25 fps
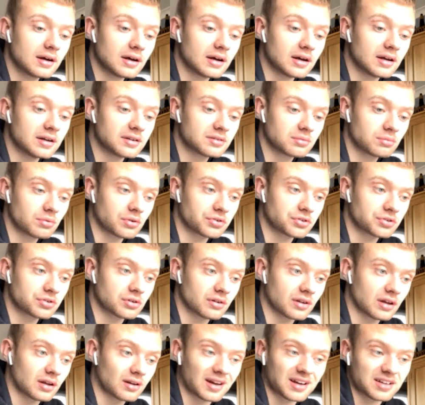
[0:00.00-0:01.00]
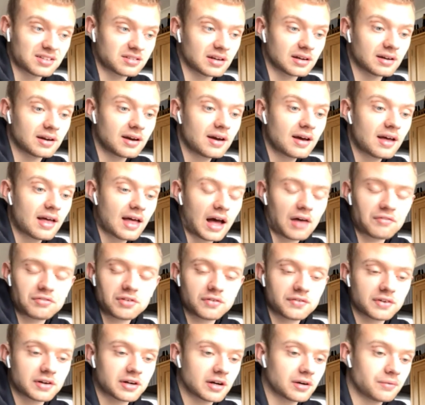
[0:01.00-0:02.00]
So I'm not sure of that. Like I say, have
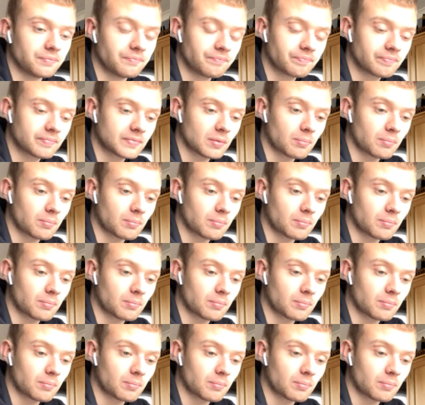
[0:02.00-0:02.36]
another go.